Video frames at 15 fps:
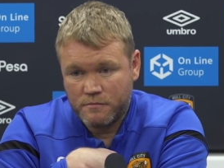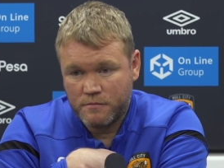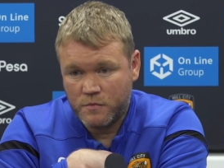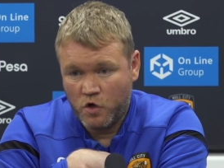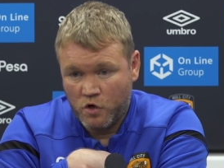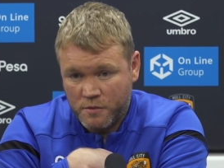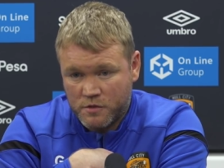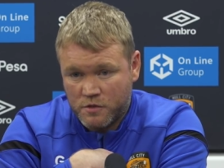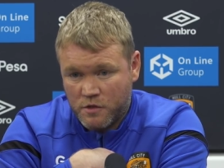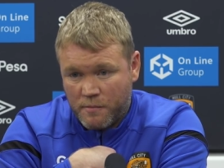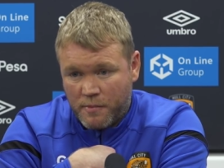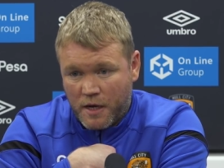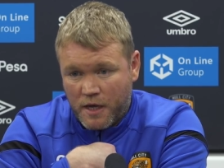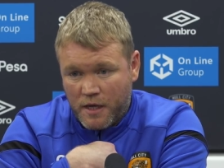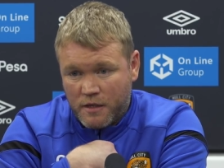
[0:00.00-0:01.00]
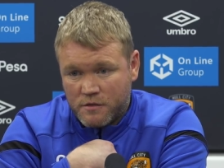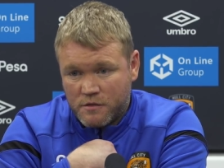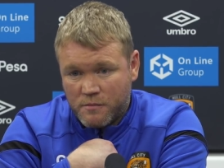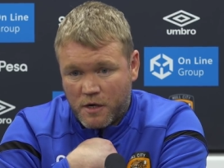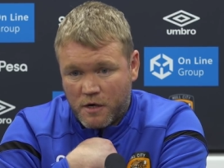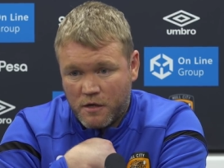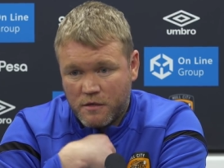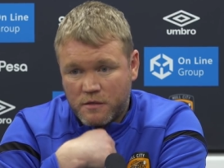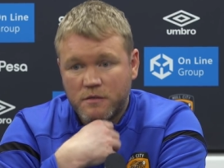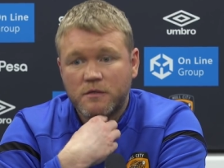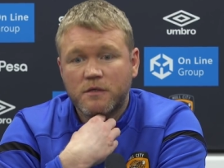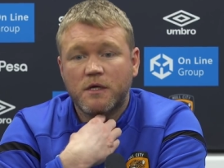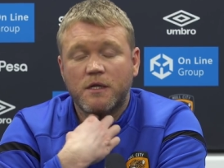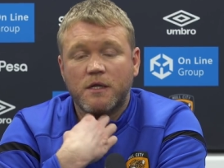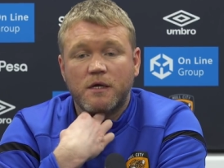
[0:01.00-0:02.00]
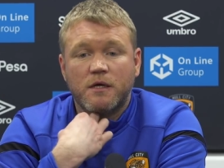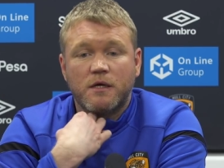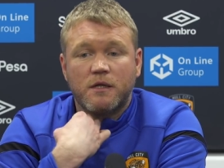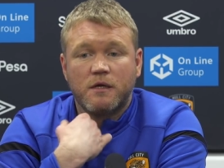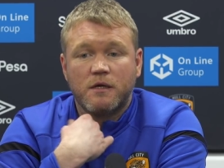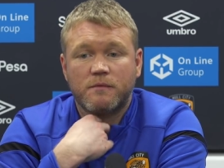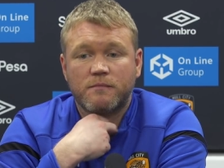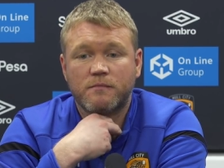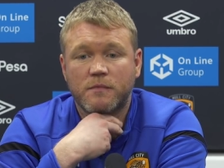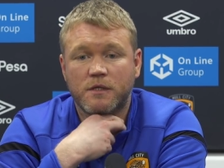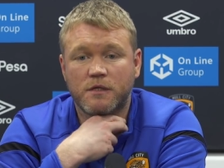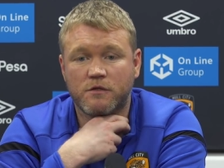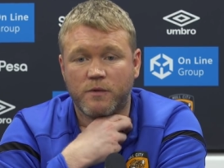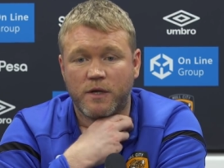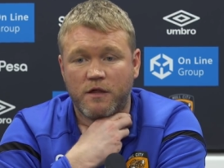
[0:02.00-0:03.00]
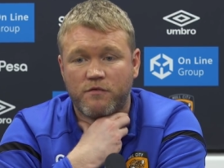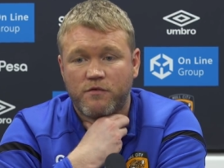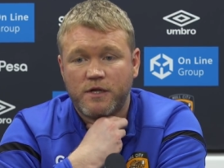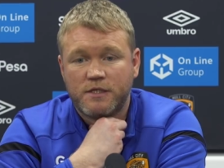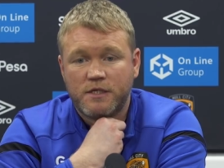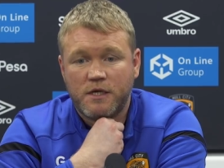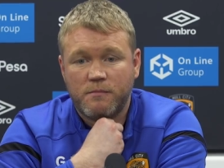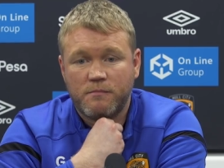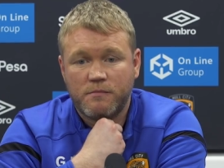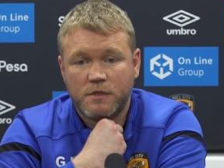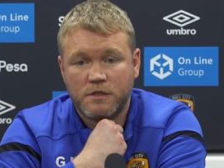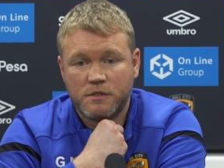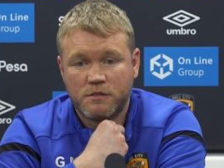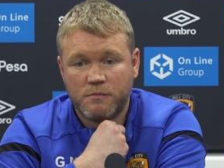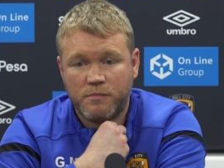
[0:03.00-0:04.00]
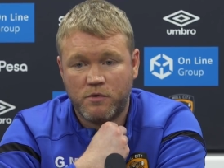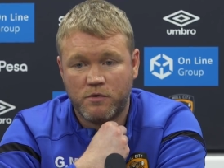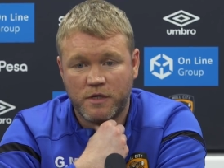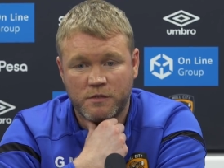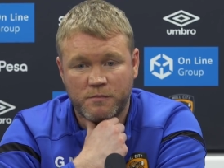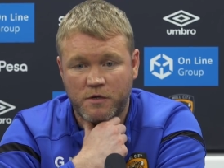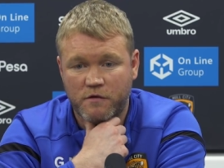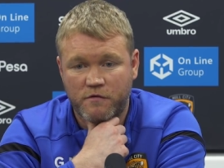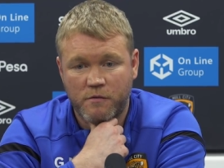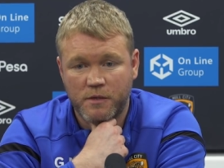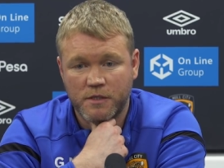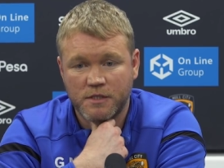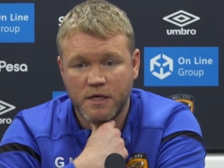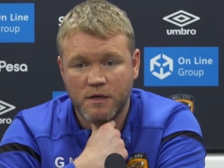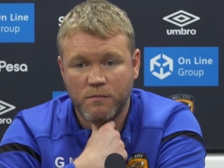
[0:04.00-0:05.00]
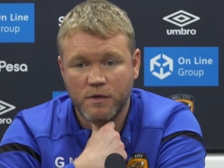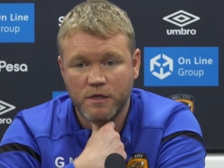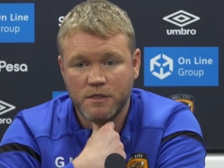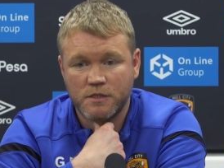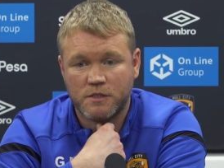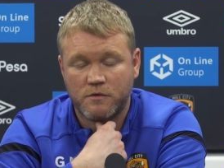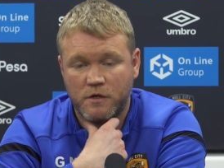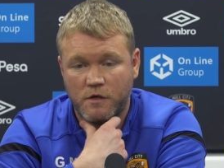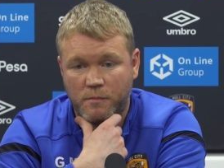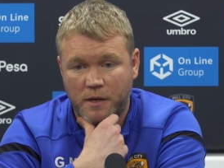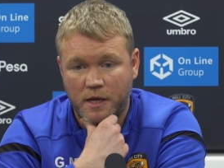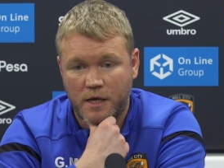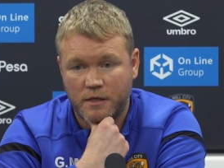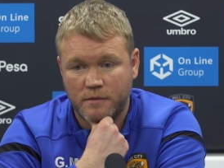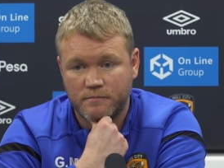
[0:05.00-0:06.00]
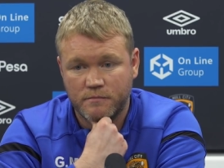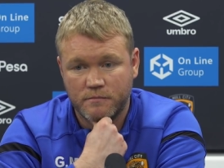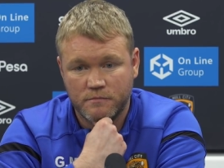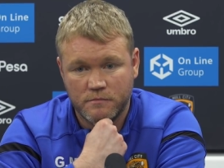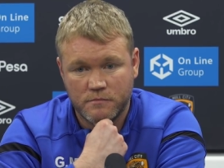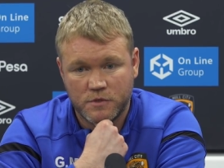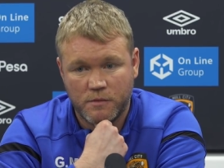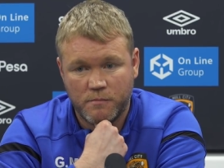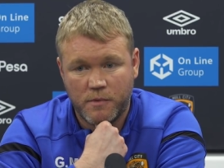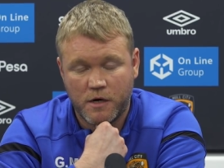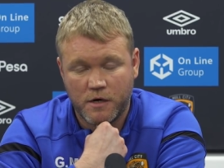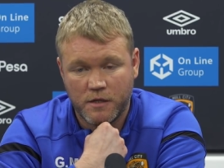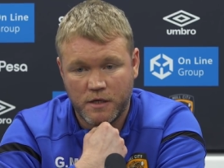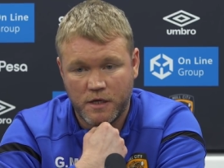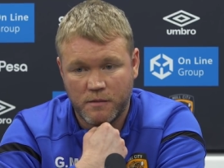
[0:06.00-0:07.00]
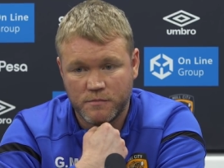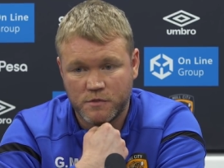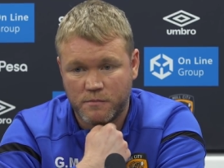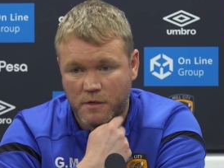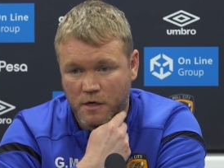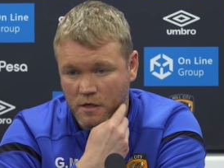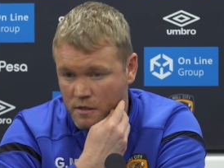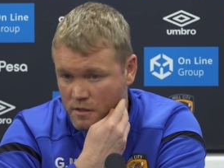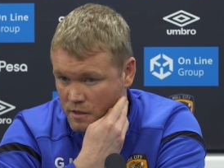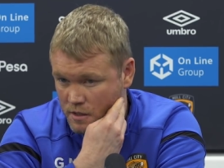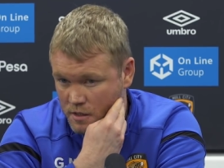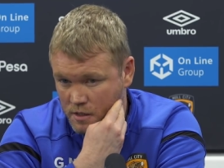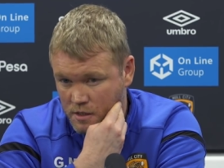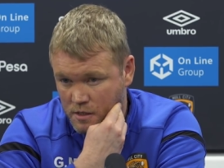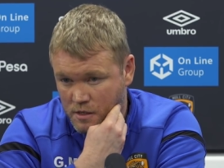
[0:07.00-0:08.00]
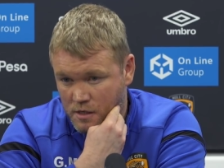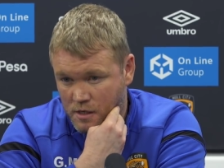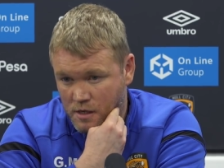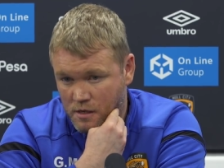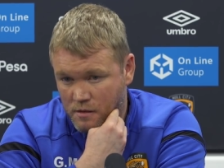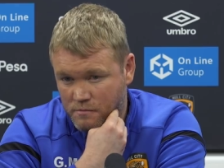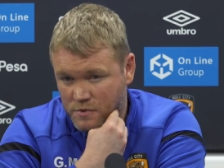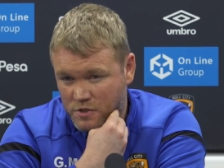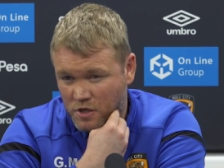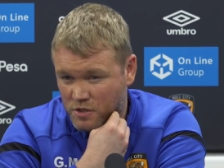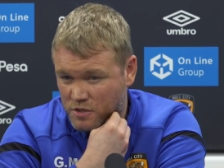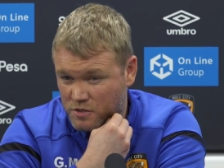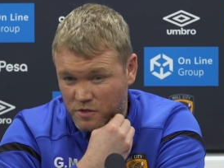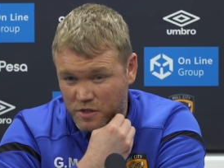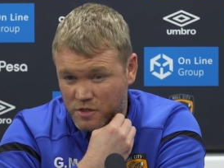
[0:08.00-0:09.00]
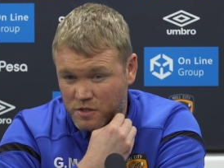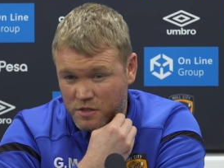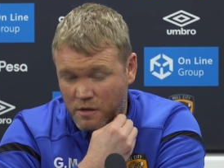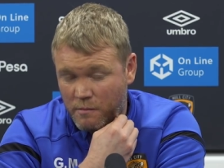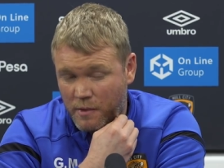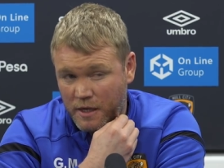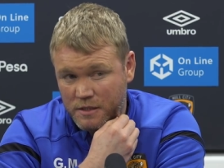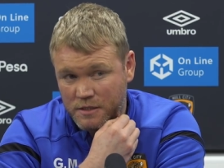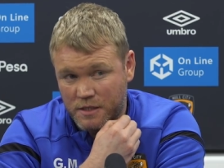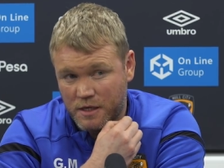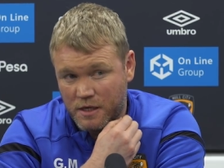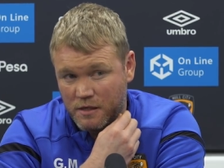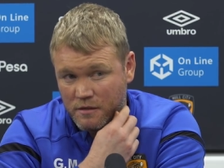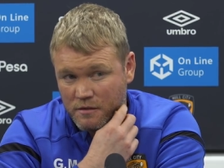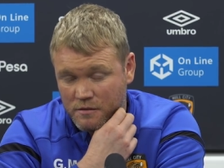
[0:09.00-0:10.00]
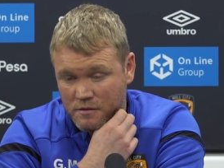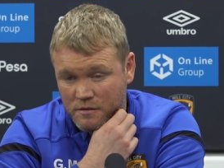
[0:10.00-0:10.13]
Norbert's going to play tomorrow in the 23s game because it's important. He's been out for about 10 weeks, so he'll play some part of the game tomorrow. Josh has only just come back today.